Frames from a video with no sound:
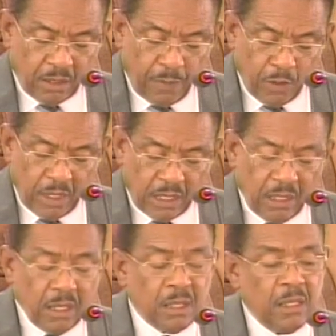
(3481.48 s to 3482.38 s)

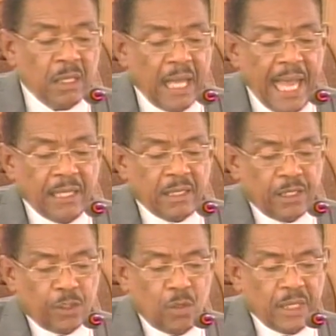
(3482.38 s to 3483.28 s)
community and
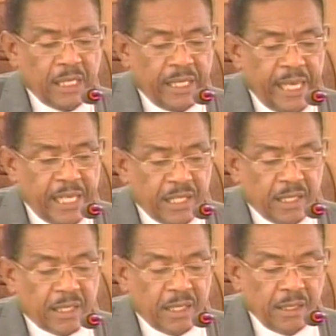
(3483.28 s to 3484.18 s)
donor
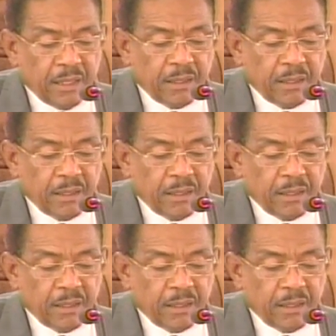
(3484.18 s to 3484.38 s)
agencies.